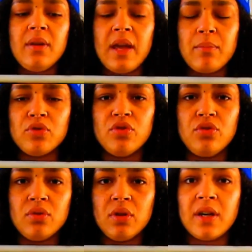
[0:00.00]
able to
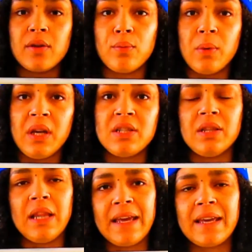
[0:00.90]
do a lot of weights
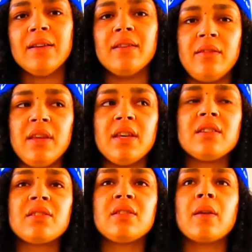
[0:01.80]
like
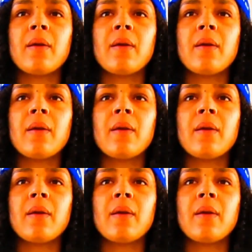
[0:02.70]
this.